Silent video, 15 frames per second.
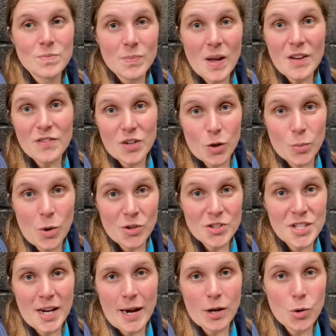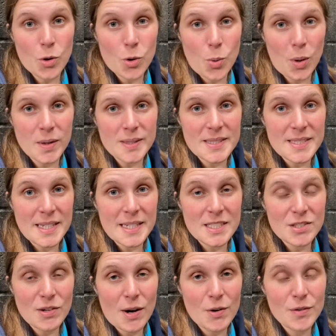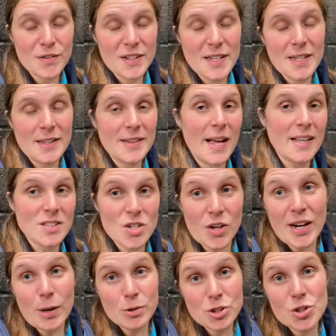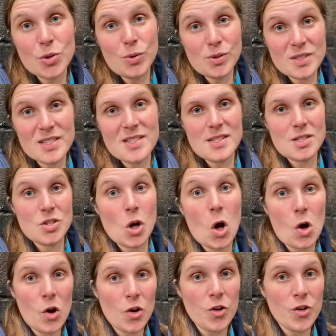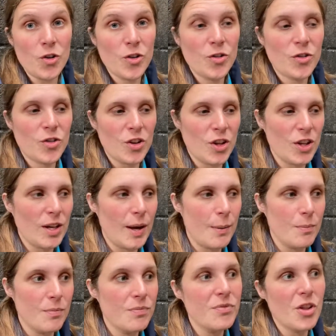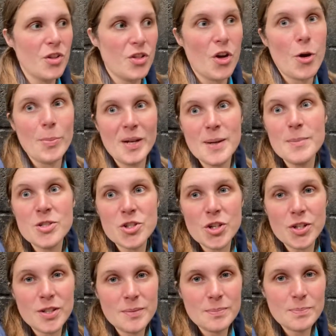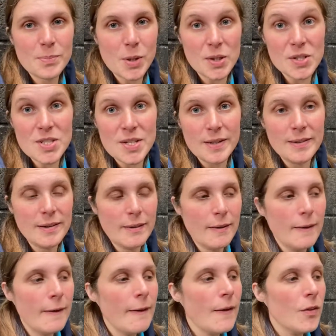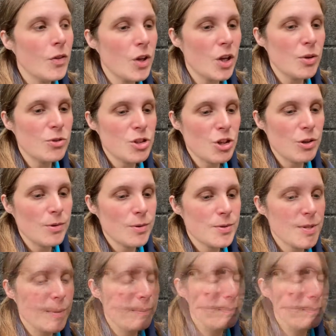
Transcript: if you want to get good quality data out of it, and that's on our shoulders. It's not on the thermal imager person that you choose.